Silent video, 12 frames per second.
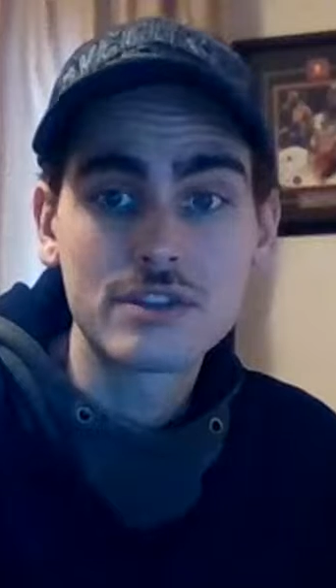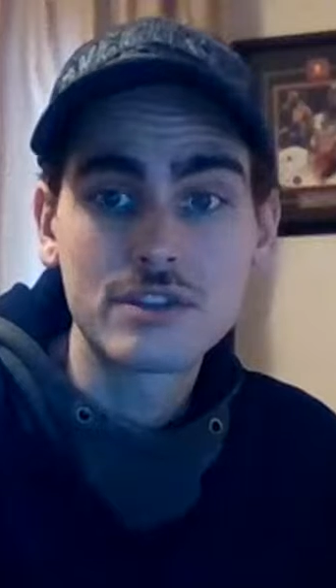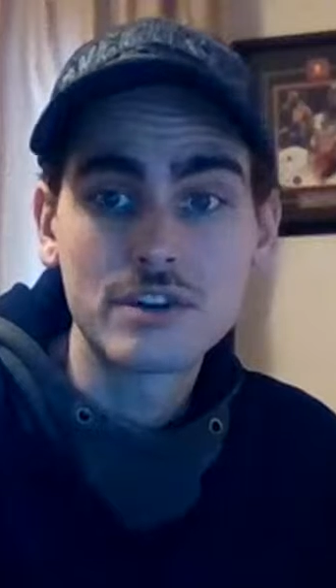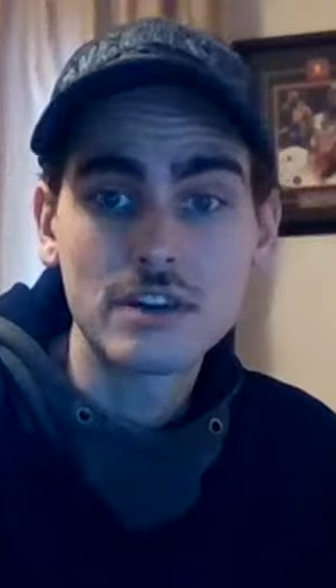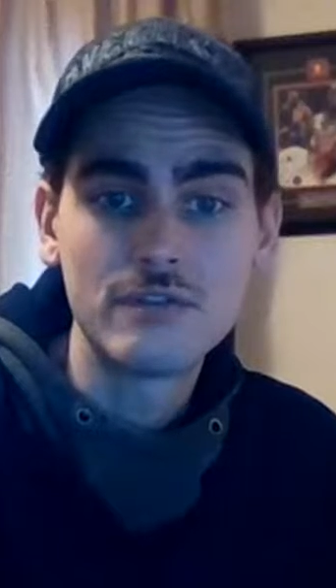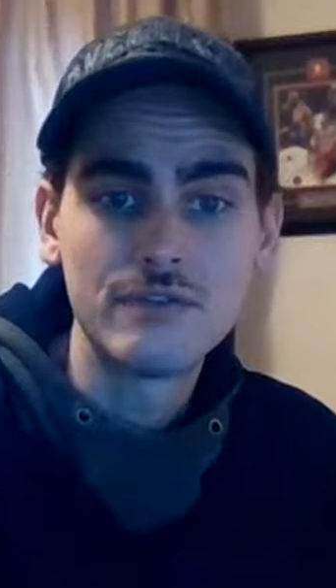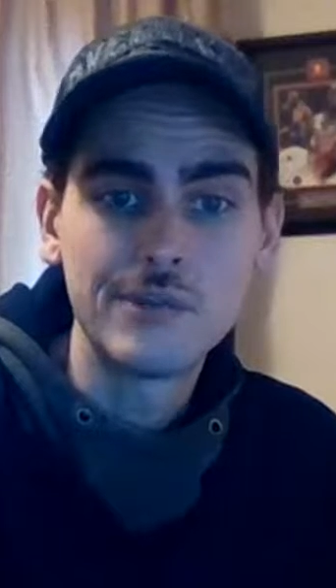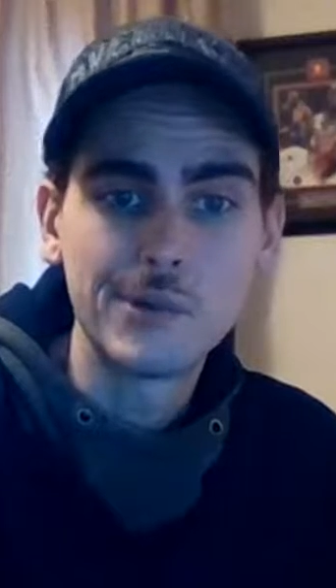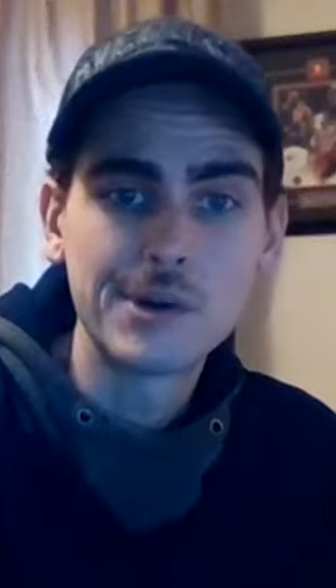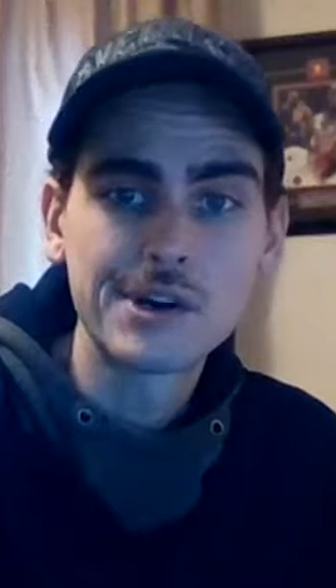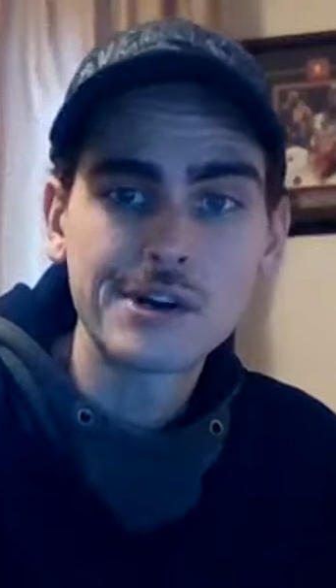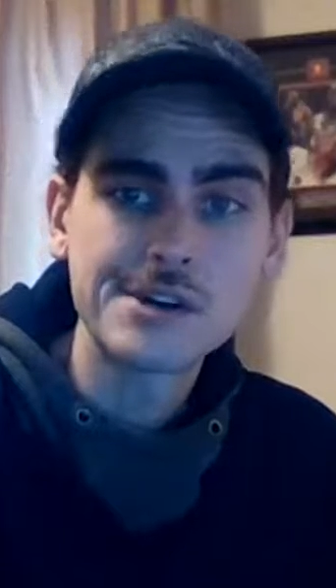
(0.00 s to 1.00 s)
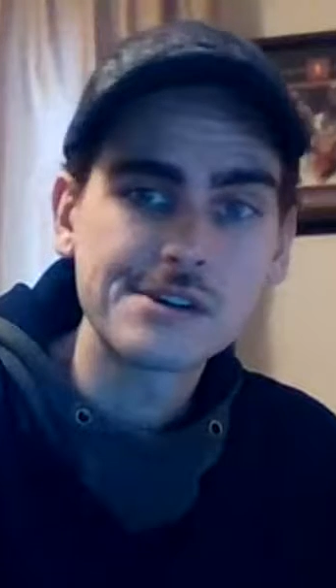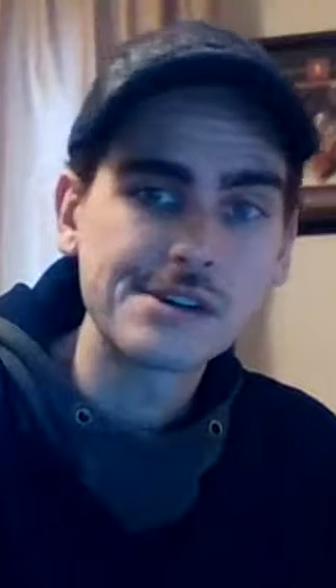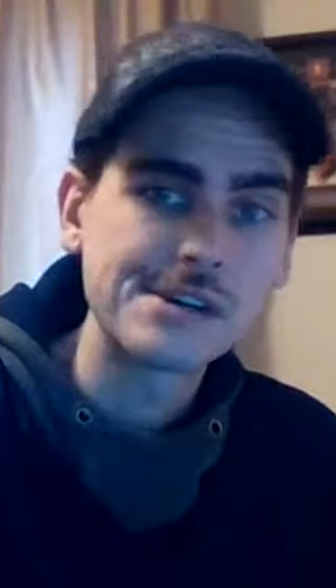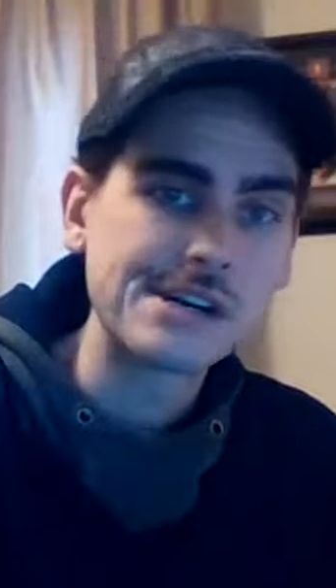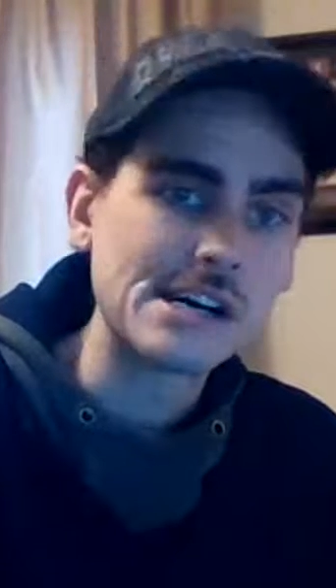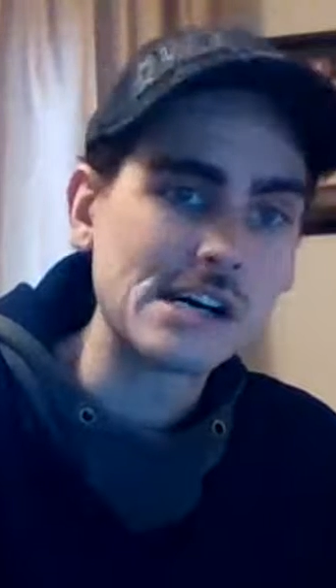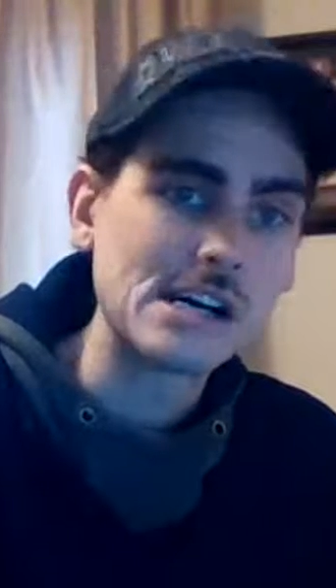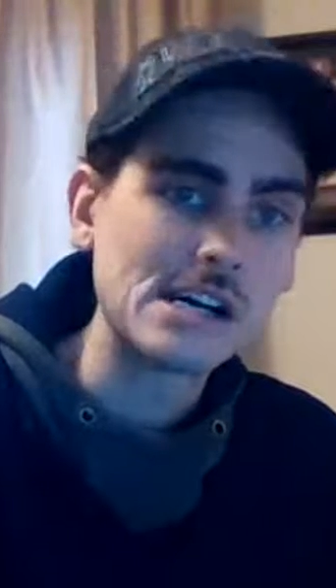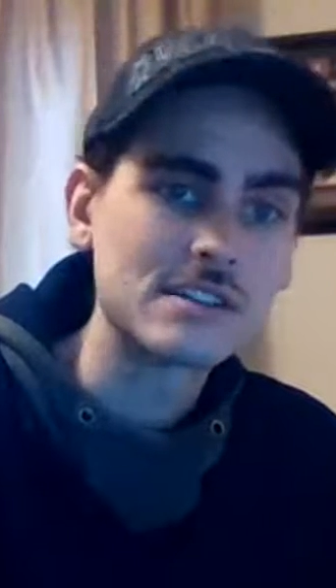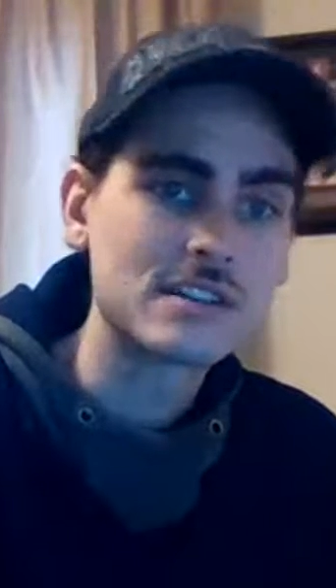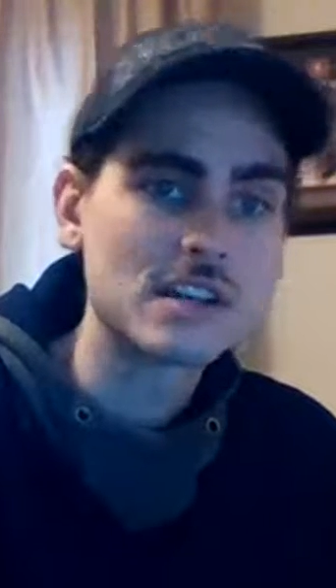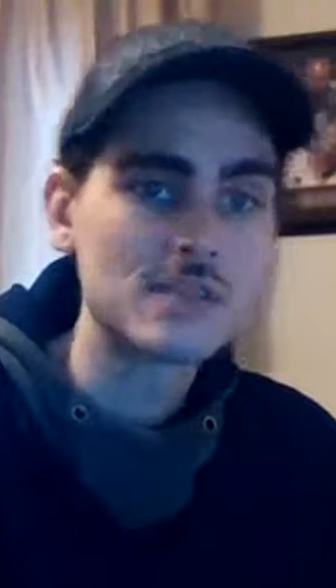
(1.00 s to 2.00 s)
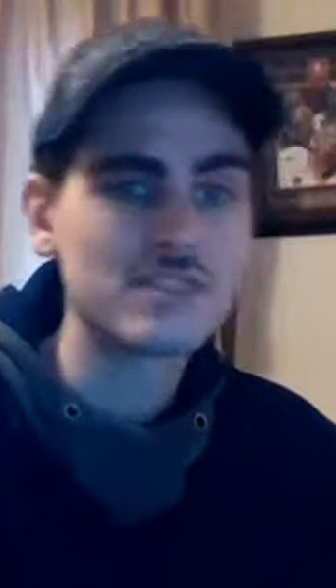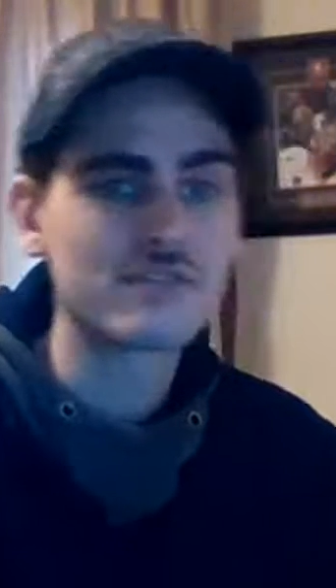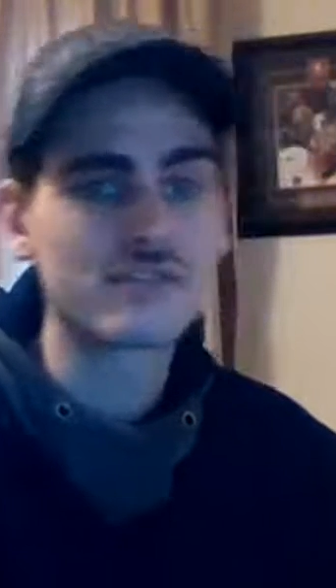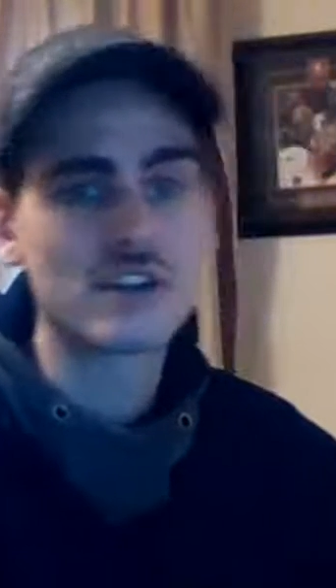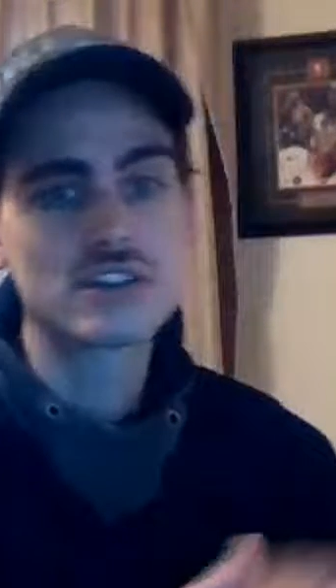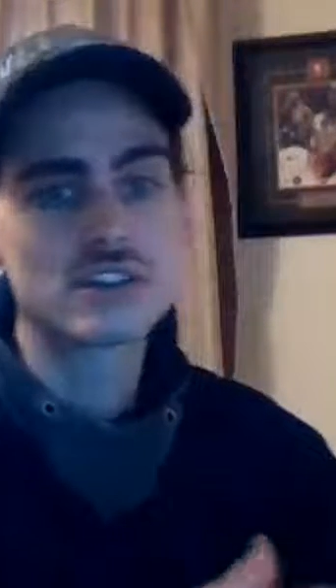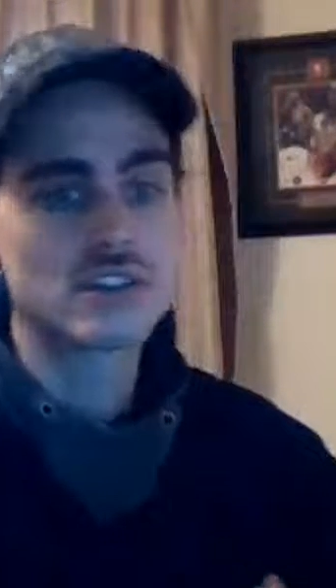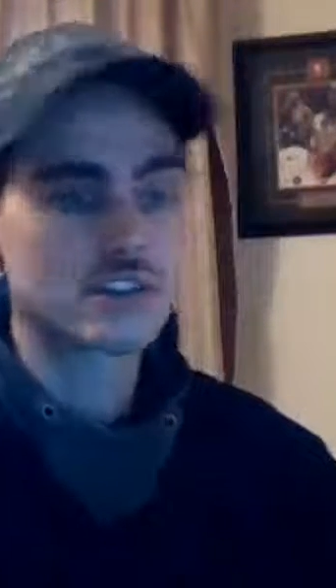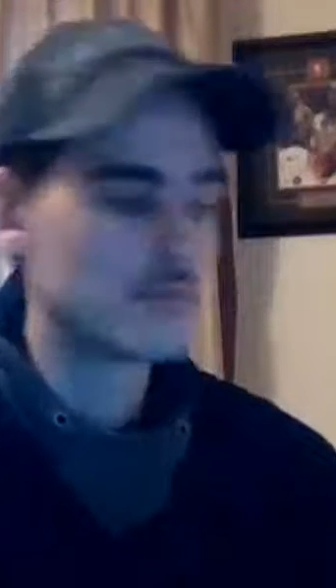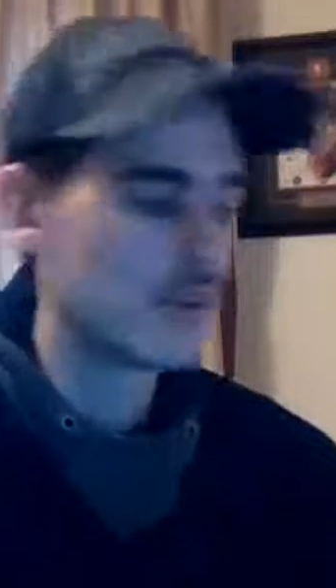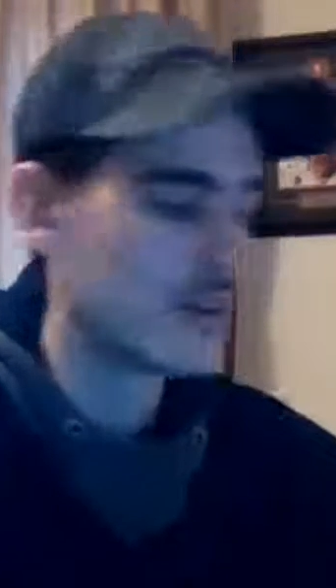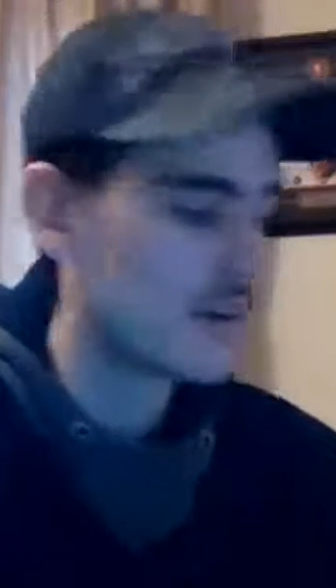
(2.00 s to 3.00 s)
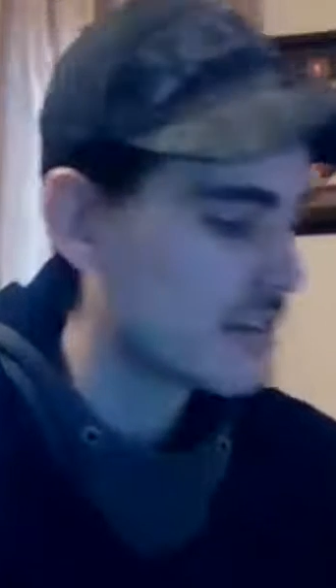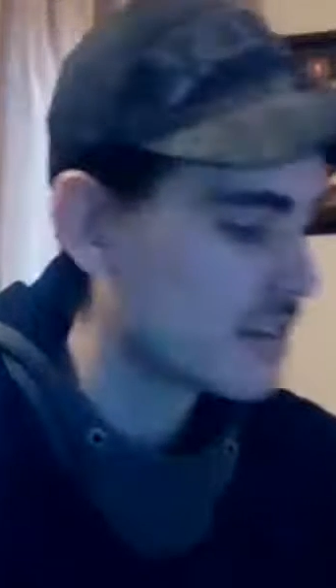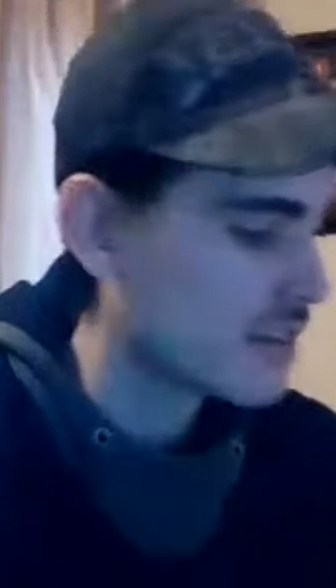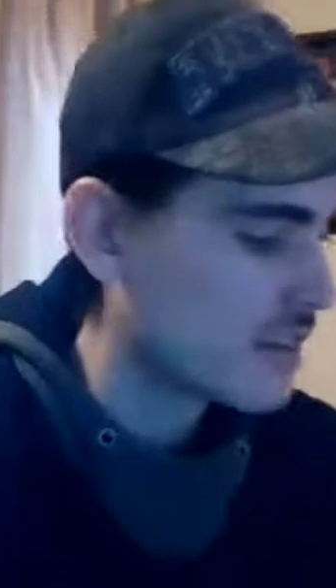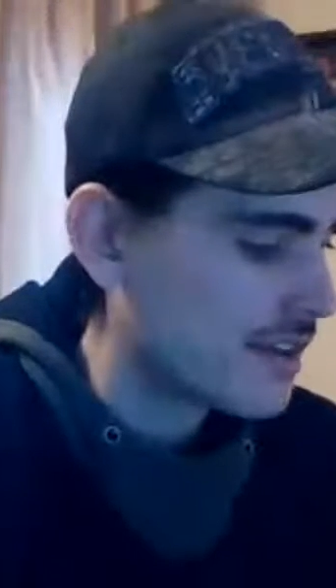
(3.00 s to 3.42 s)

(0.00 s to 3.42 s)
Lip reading: 34. He's going to be fresh this month.